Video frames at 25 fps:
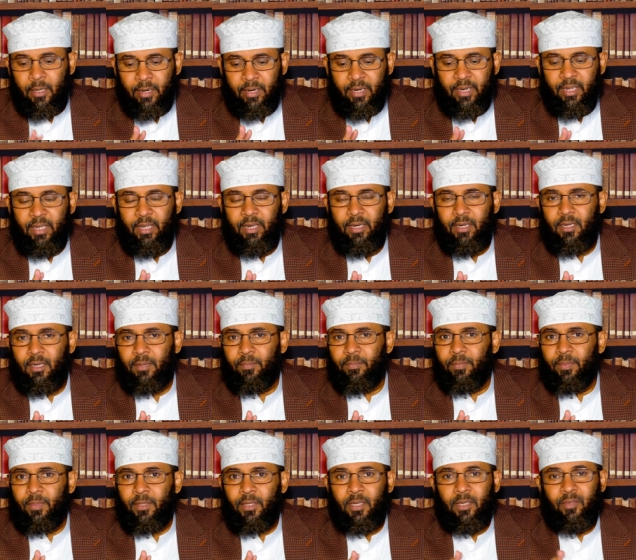read.
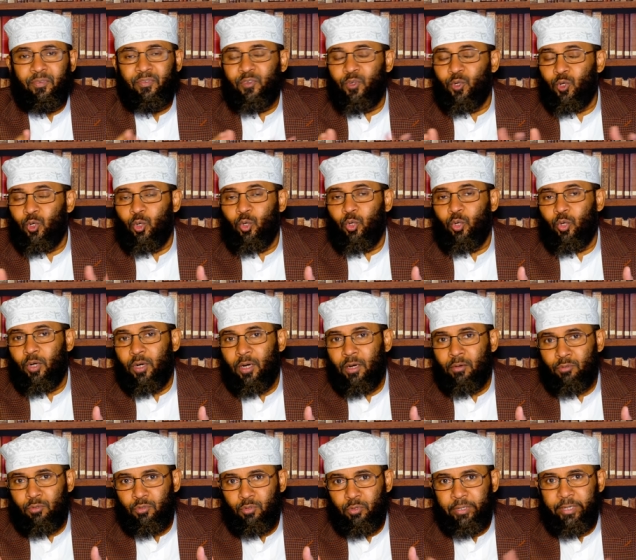If you don't know
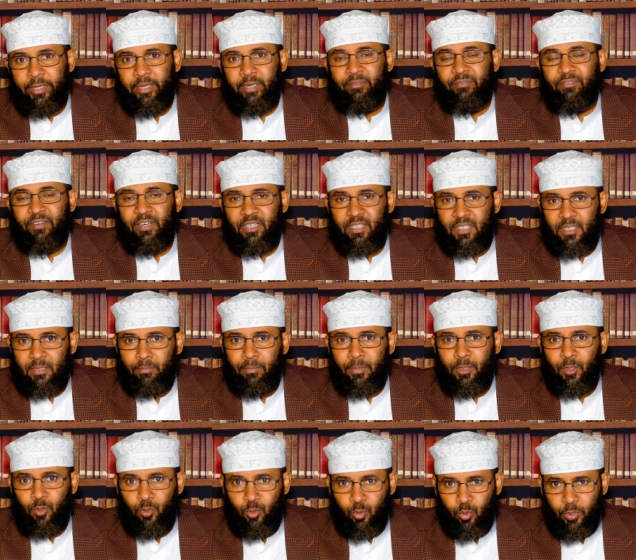how to read, find
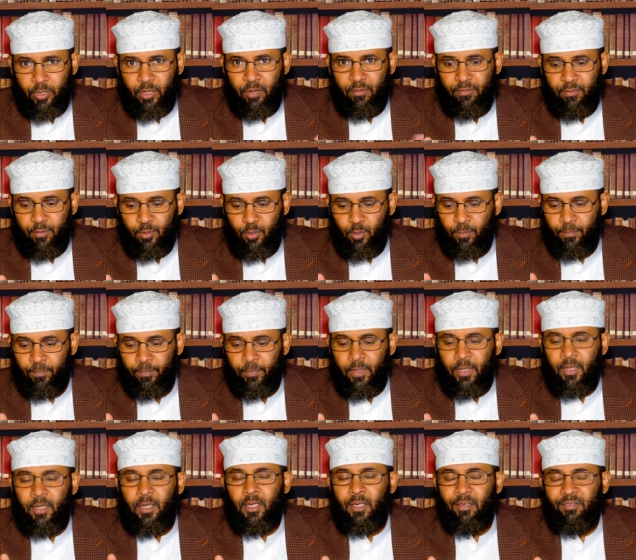somebody to read for you.
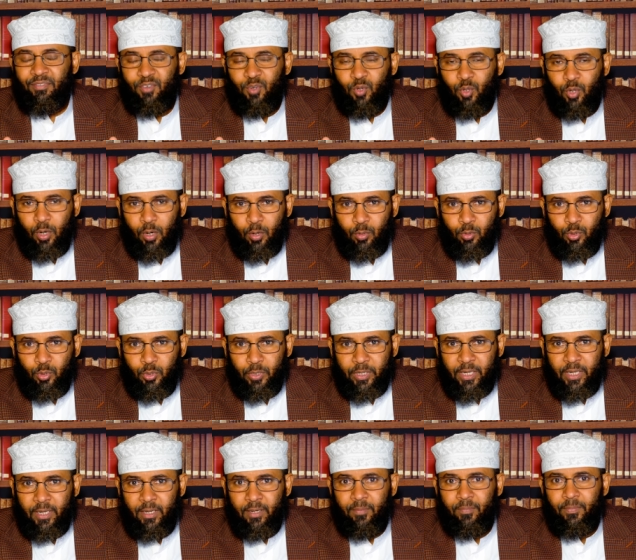If you know how to
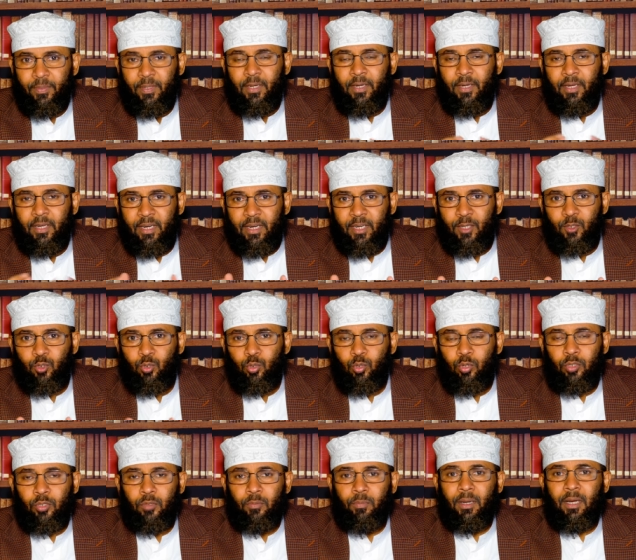read, read
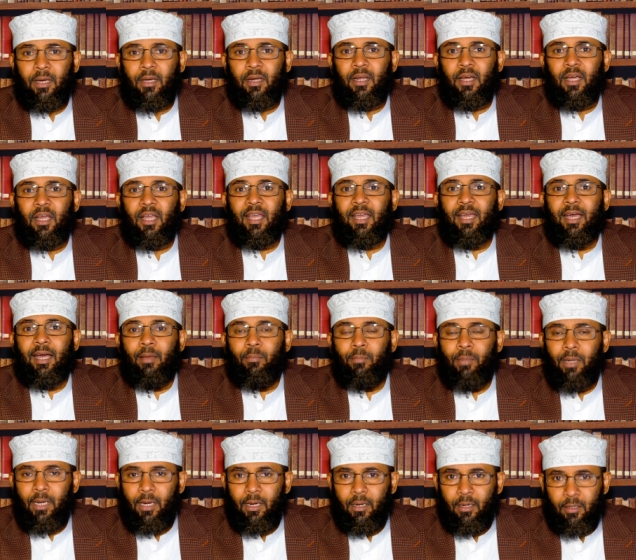Surah Baqarah,
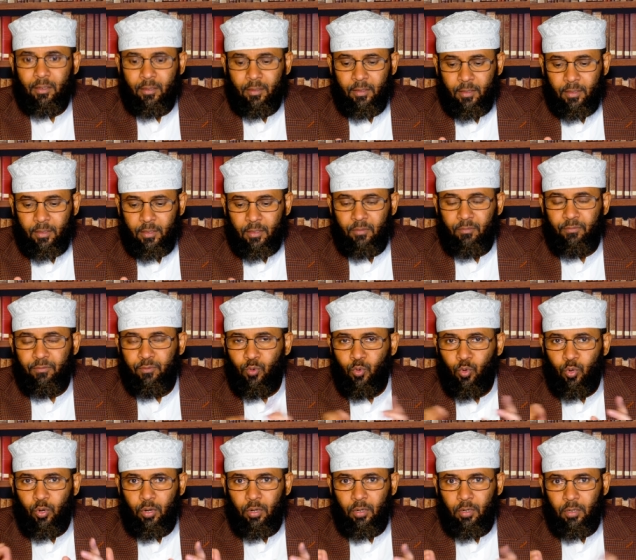Kamilan,
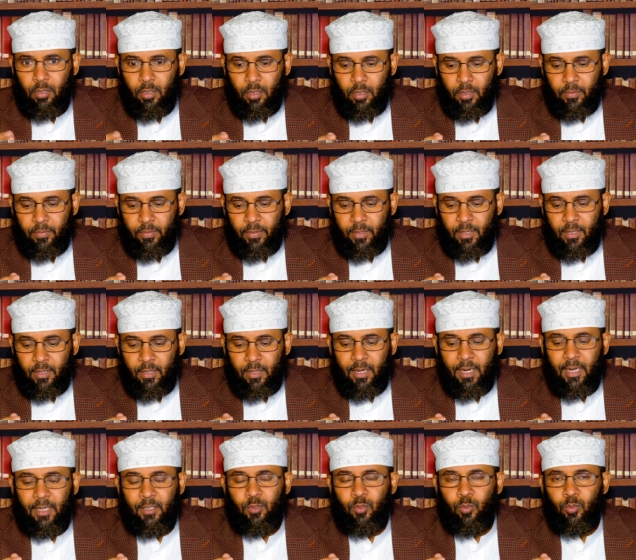full,
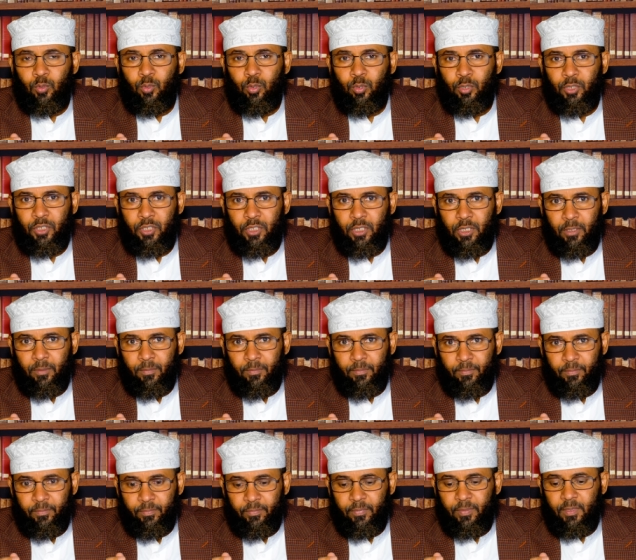Atul Kursi,
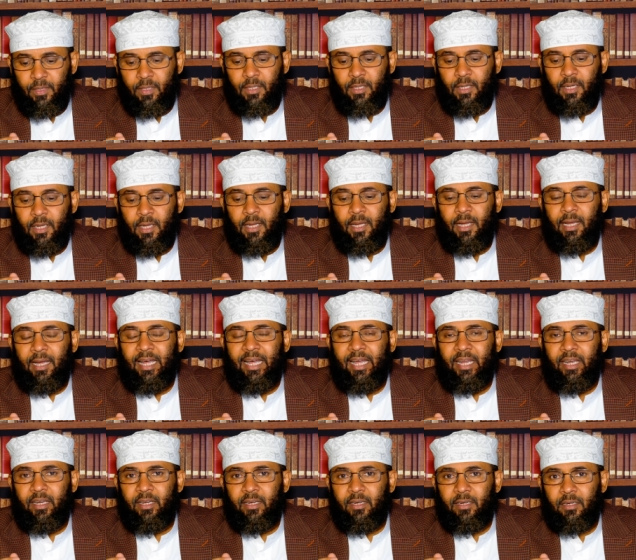
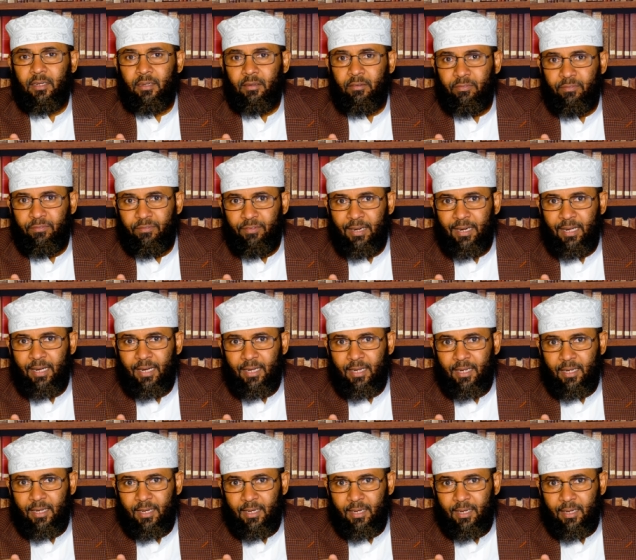and Falak,
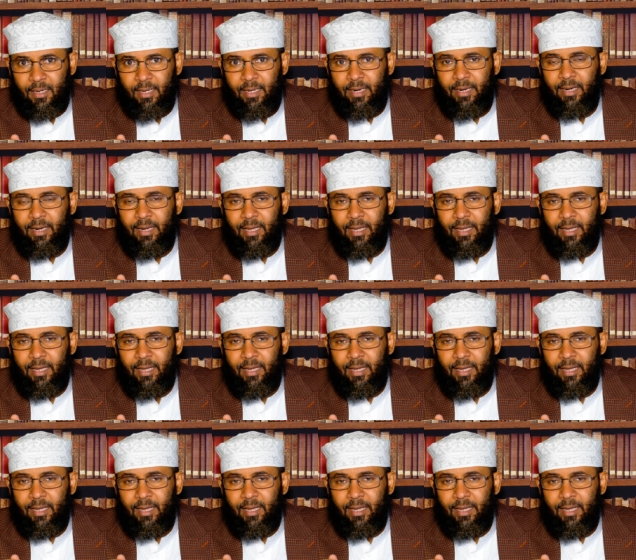and